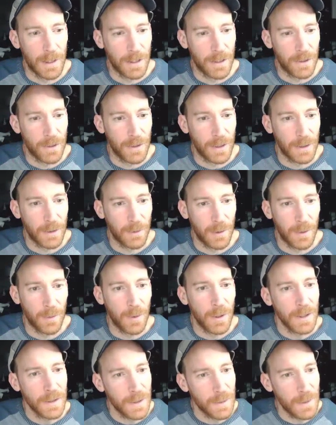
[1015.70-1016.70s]
we're measuring
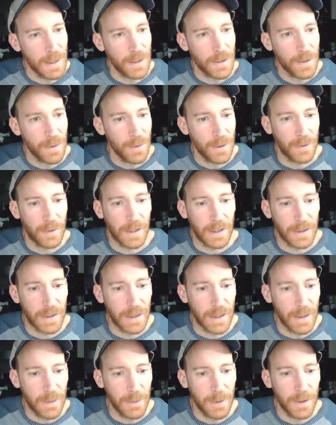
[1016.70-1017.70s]
what we want to measure.
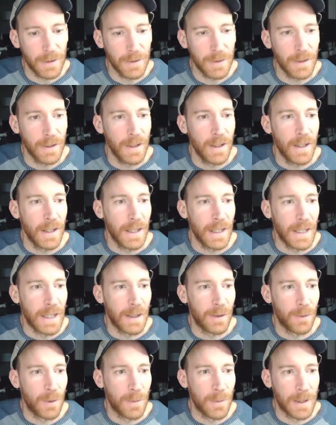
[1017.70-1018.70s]
We've got the numbers,
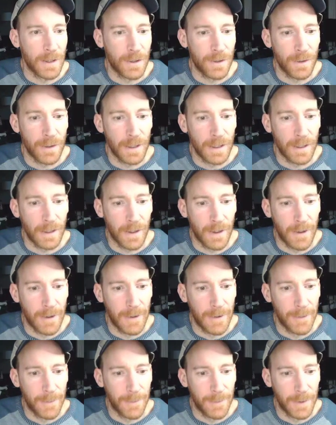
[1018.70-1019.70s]
and we're
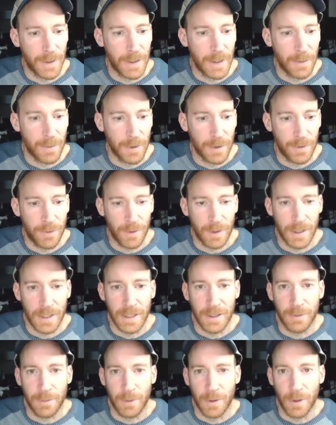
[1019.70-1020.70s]
measuring the
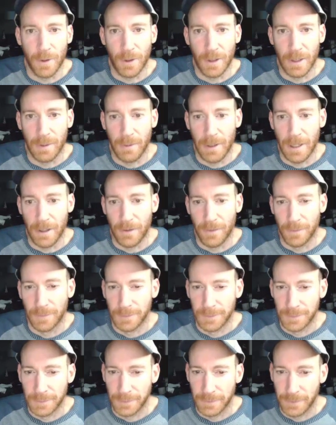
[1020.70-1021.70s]
numbers for each program
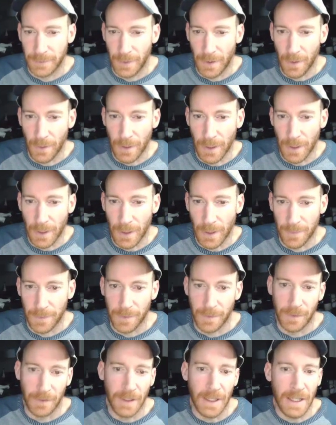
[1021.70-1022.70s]
now.
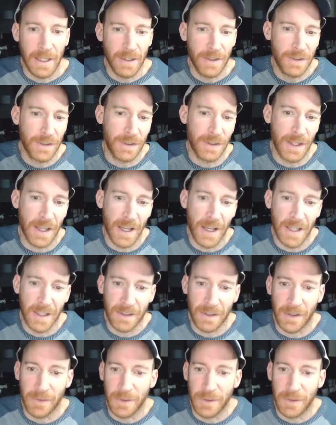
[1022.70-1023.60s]
Okay, last